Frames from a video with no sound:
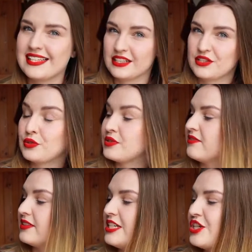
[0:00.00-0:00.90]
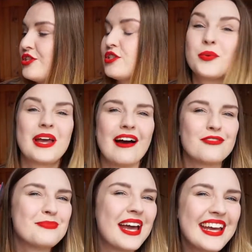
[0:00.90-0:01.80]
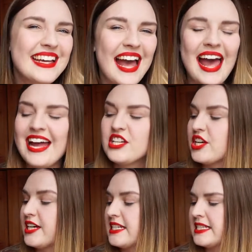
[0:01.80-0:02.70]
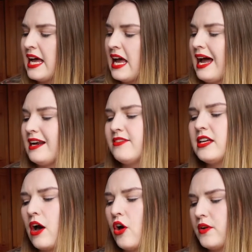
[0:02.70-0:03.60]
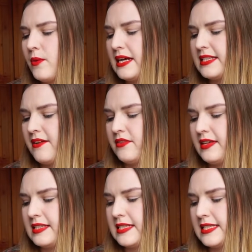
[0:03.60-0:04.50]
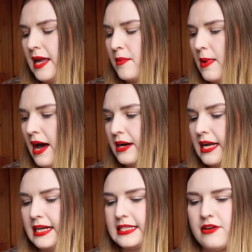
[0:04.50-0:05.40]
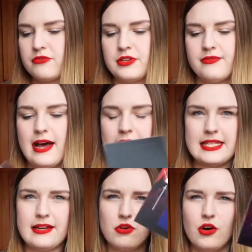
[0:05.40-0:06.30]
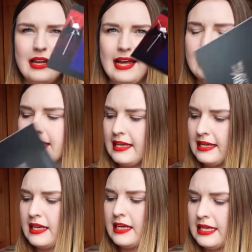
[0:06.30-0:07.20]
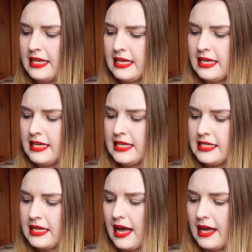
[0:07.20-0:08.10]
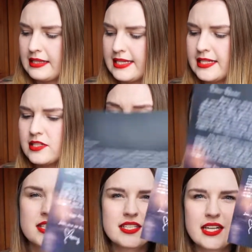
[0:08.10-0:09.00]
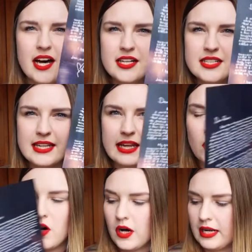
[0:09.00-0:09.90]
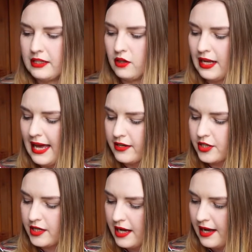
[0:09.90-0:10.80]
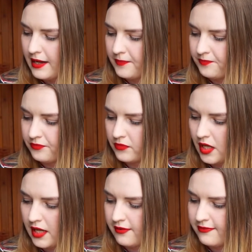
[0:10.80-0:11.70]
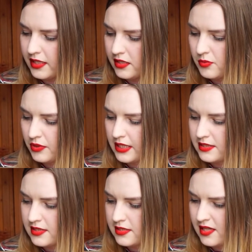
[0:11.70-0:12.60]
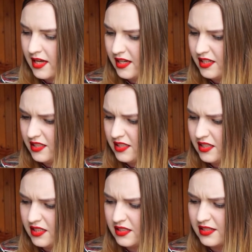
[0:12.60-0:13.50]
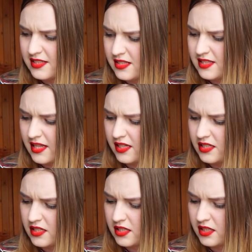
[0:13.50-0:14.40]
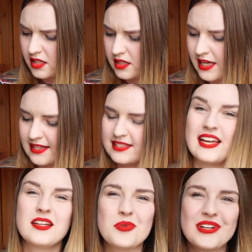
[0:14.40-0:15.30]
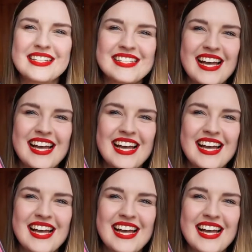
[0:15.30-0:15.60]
an exclusive edition, so we have pink edges, and I think otherwise everything's the same about it, except for the fact I've got like a title card, and I got a little letter, and I think the book is signed. Is it signed? Yes, and the book is